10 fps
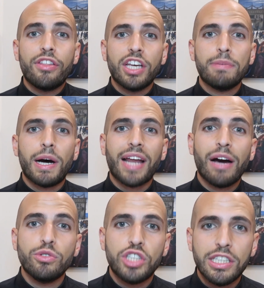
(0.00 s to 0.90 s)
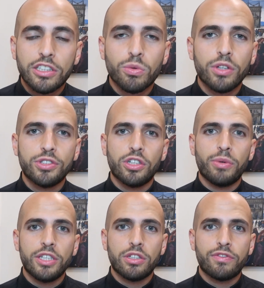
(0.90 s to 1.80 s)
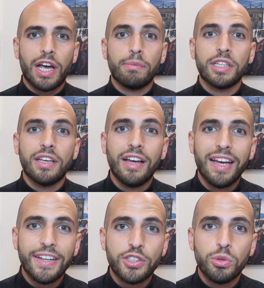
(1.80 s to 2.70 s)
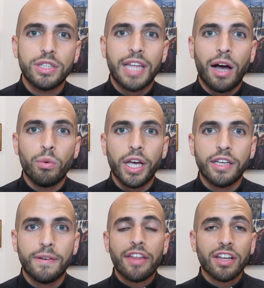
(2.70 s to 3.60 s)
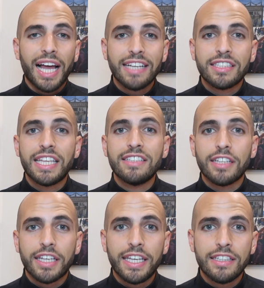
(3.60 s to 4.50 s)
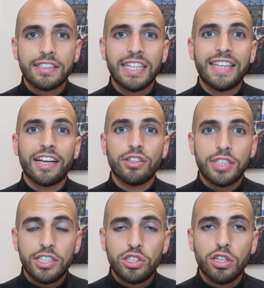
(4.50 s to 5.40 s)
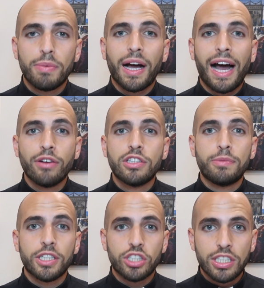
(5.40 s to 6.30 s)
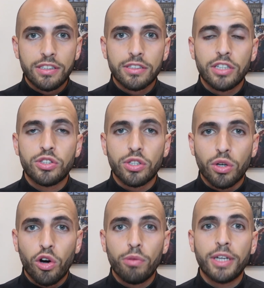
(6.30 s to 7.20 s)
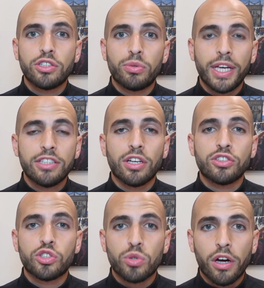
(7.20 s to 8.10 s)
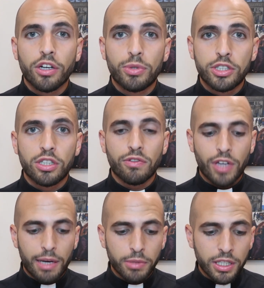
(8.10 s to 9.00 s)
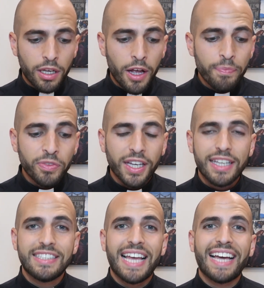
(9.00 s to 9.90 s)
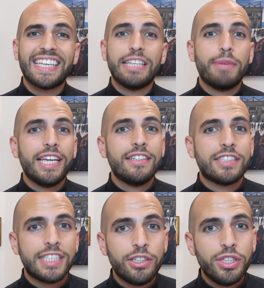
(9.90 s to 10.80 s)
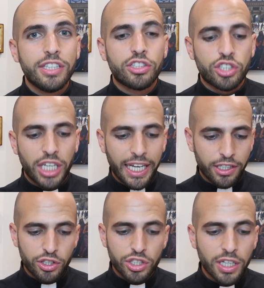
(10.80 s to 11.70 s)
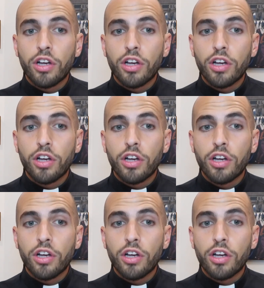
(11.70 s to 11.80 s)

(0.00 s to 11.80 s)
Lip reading: Think about how Jesus wants you to raise your family and do it that way. And the last thing Zacchaeus did that could teach you about how to bring Jesus into your home and to raise a strong Christian family is that he made a serious change.